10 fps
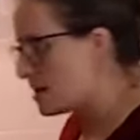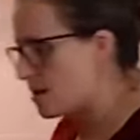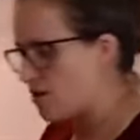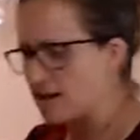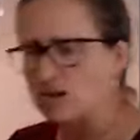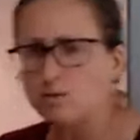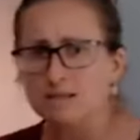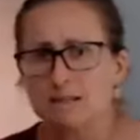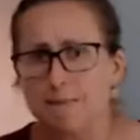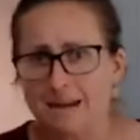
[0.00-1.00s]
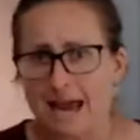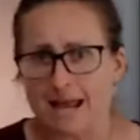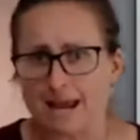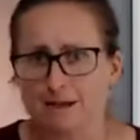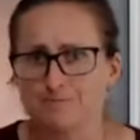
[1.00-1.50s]
Then you want some
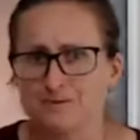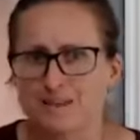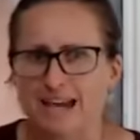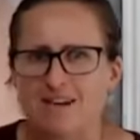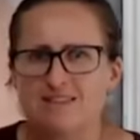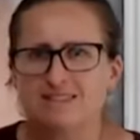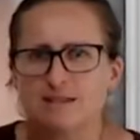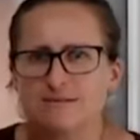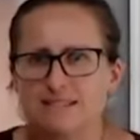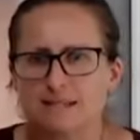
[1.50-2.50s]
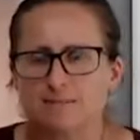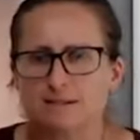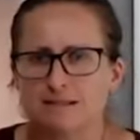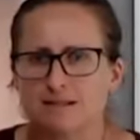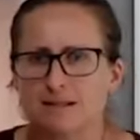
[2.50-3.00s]
banana, okay? This gives
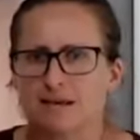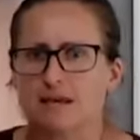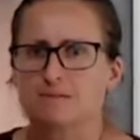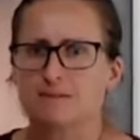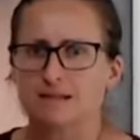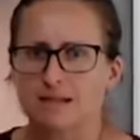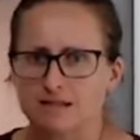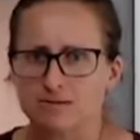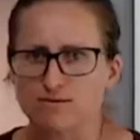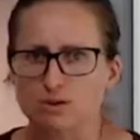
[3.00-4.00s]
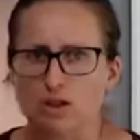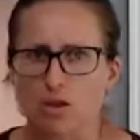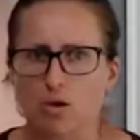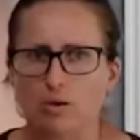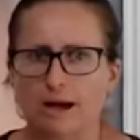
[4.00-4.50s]
substance, it keeps the kids fuller
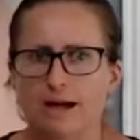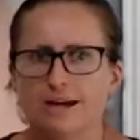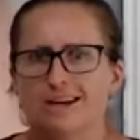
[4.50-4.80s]
longer.